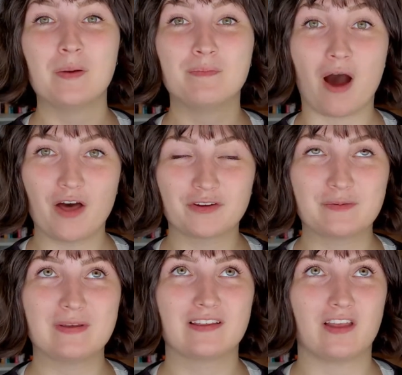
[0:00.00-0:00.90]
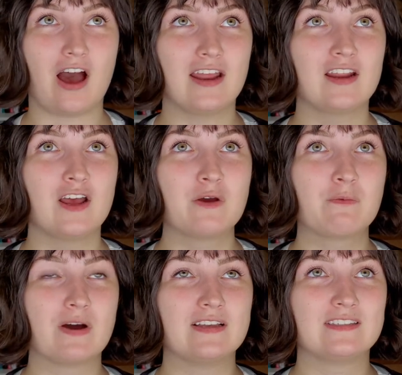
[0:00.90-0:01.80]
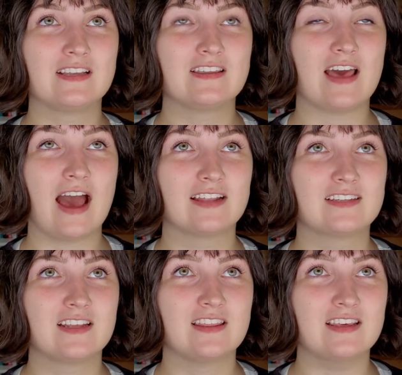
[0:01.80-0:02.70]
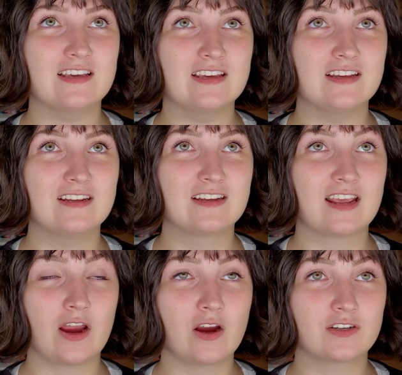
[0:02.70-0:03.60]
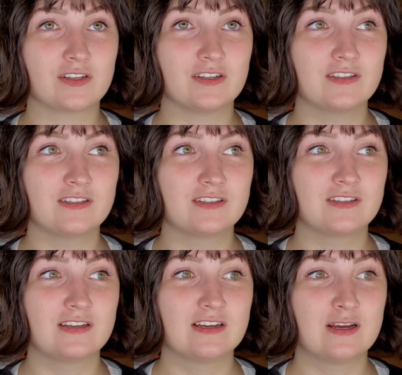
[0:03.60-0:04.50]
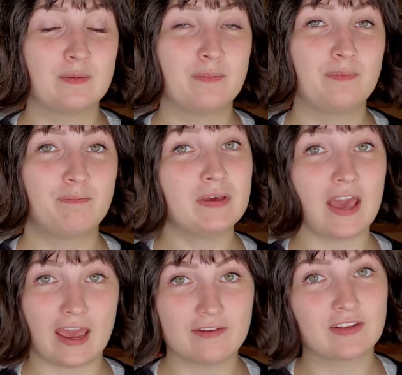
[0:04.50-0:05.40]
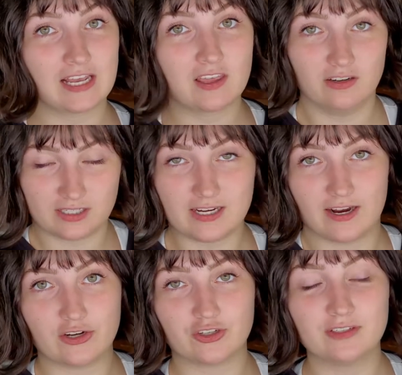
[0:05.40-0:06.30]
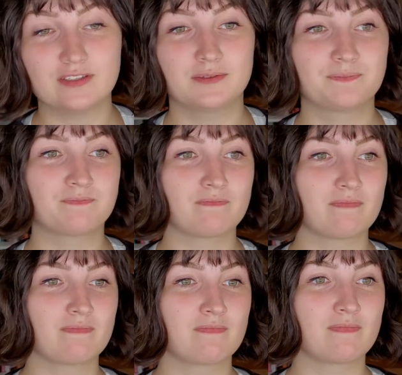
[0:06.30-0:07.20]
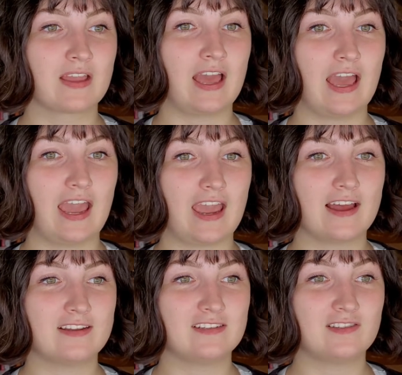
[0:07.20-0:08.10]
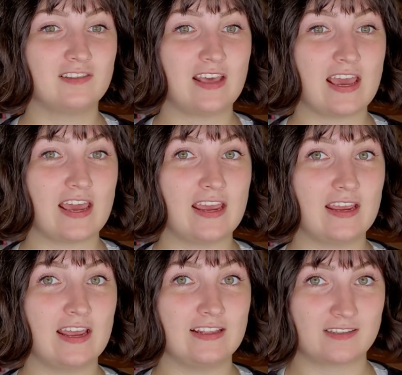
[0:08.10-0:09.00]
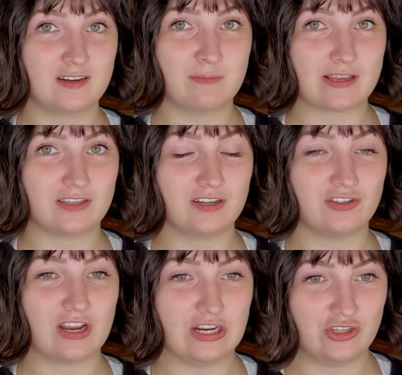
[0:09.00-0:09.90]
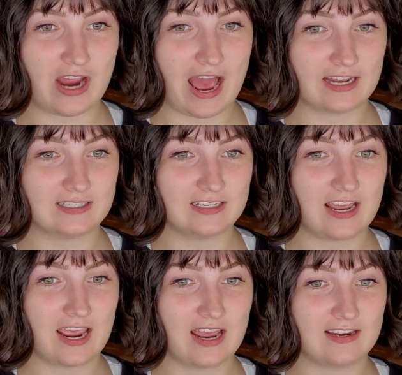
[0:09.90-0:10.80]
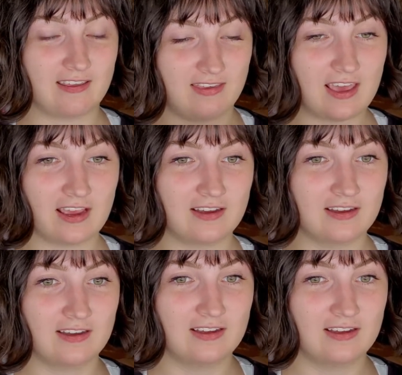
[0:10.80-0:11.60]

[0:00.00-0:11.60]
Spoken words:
bothered me a lot was that the characters behave like they're teenagers, and they instant message and chat and think